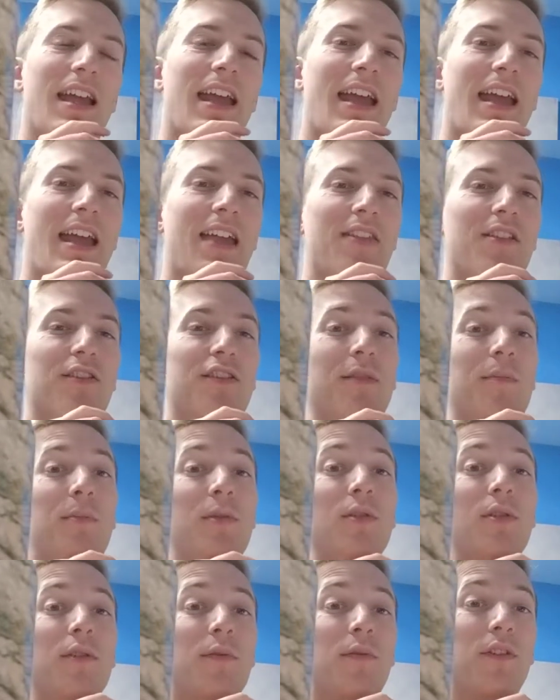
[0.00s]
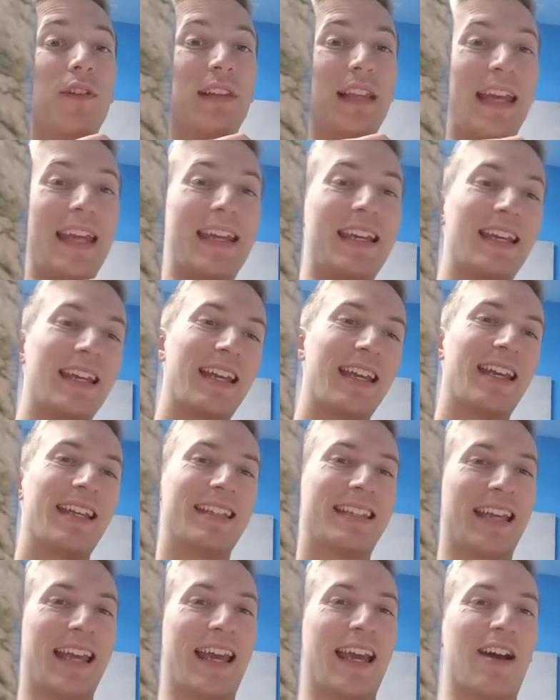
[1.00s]
and there's a beautiful lake
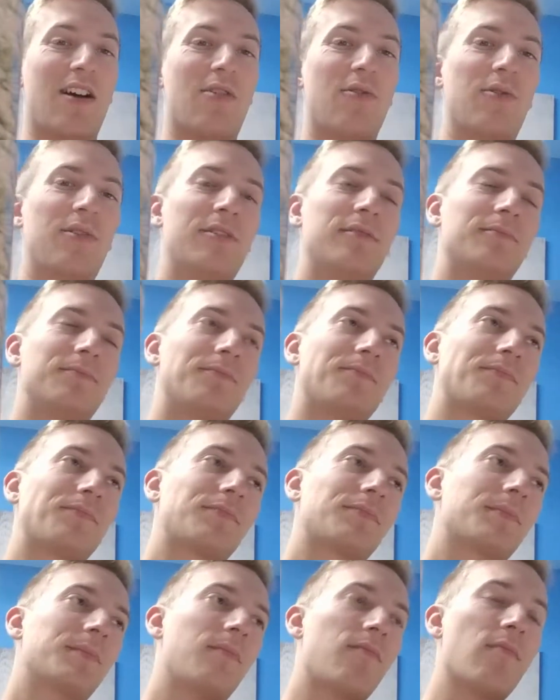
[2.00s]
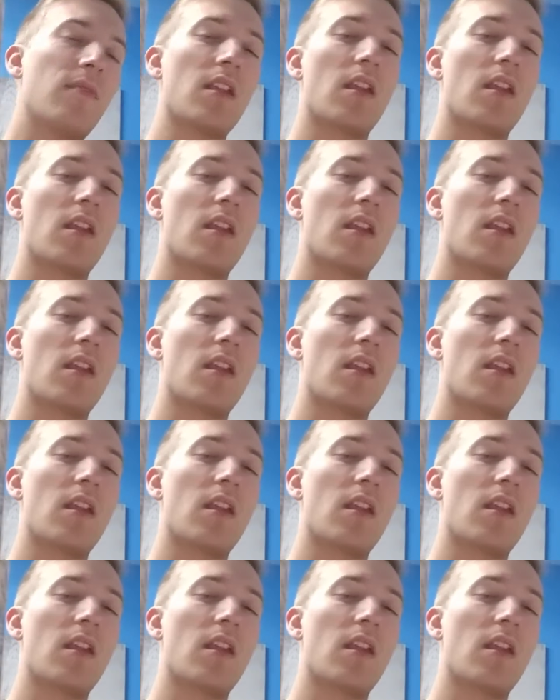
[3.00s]
town